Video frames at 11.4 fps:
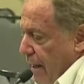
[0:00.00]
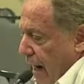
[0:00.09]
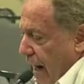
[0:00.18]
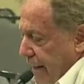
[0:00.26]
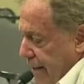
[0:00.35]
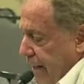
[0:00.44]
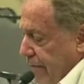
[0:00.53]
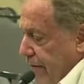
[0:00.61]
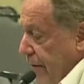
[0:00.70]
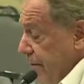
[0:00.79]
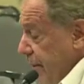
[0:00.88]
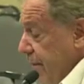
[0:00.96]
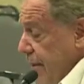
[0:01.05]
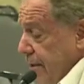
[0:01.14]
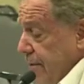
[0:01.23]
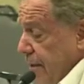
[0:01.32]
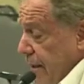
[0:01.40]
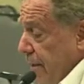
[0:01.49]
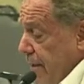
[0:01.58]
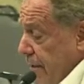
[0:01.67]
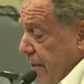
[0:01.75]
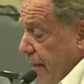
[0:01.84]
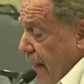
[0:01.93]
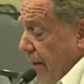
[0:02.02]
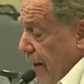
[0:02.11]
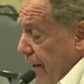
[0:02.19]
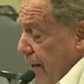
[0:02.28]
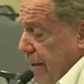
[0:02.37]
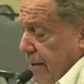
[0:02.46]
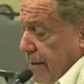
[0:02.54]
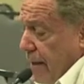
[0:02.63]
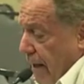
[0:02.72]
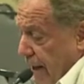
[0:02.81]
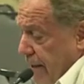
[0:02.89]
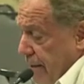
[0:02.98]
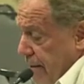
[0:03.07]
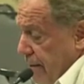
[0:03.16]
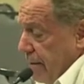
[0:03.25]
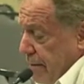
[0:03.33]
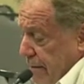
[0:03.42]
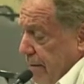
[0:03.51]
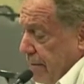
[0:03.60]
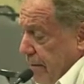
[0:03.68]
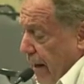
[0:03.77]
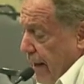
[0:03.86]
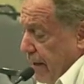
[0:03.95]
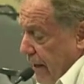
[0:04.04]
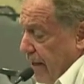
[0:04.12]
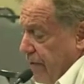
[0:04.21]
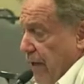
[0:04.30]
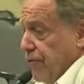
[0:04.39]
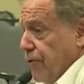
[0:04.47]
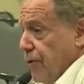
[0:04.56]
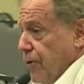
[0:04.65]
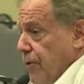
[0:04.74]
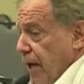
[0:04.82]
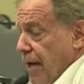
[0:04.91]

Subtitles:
I did feel disconsolate knowing that I'd leave that school